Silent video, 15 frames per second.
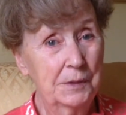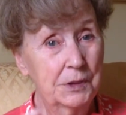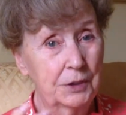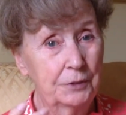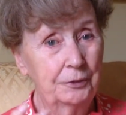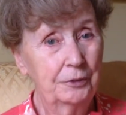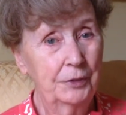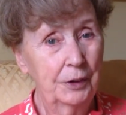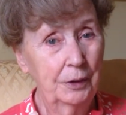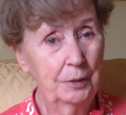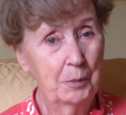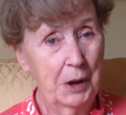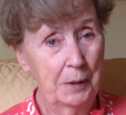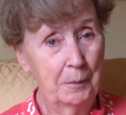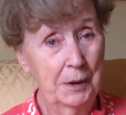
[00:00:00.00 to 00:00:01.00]
to fill
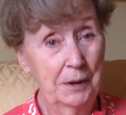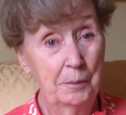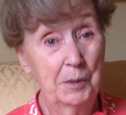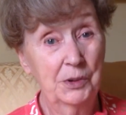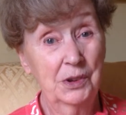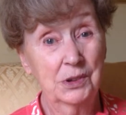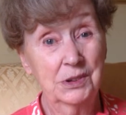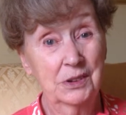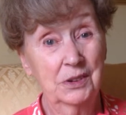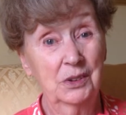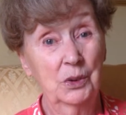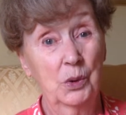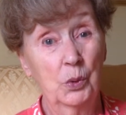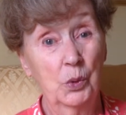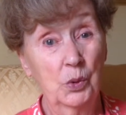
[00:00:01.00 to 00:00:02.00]
my mind, because
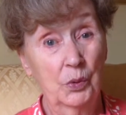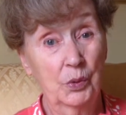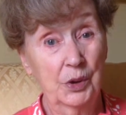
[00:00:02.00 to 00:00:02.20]
I'll go